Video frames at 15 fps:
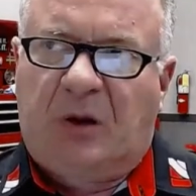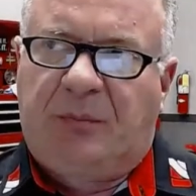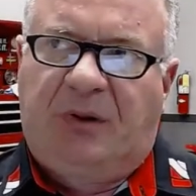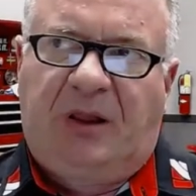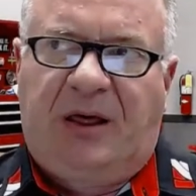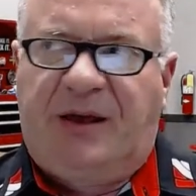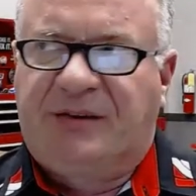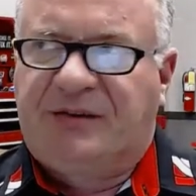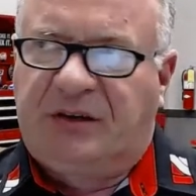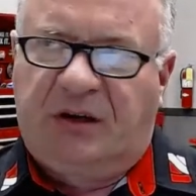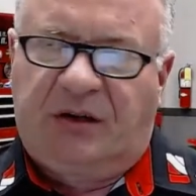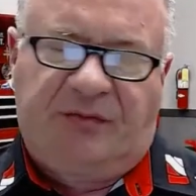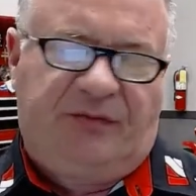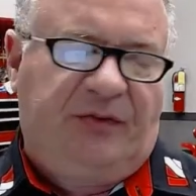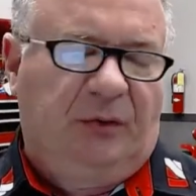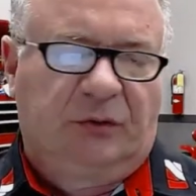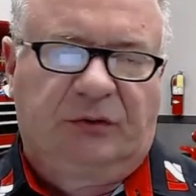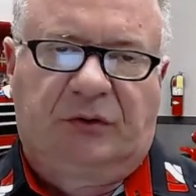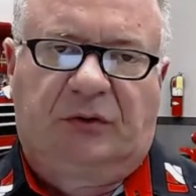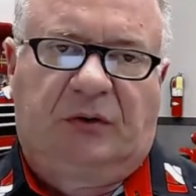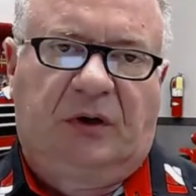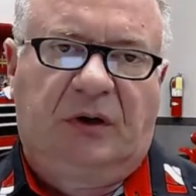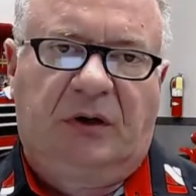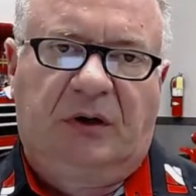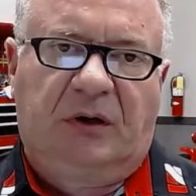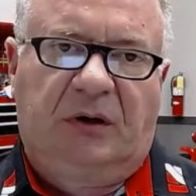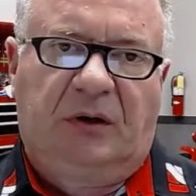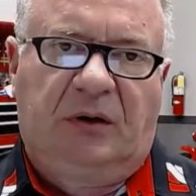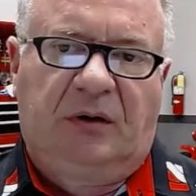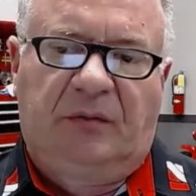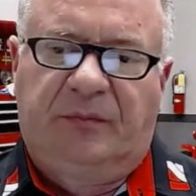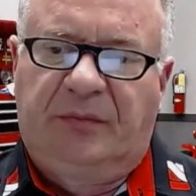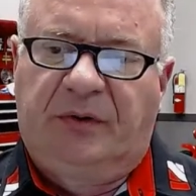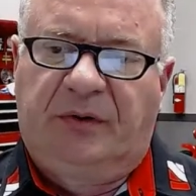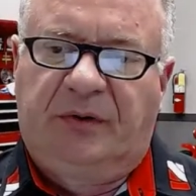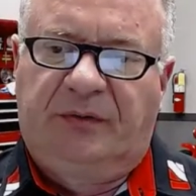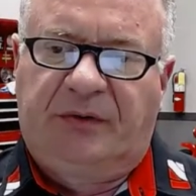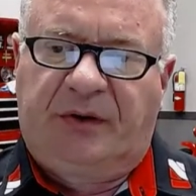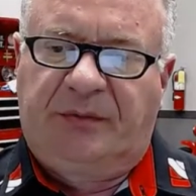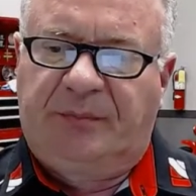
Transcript: plastic filter. Um, it's a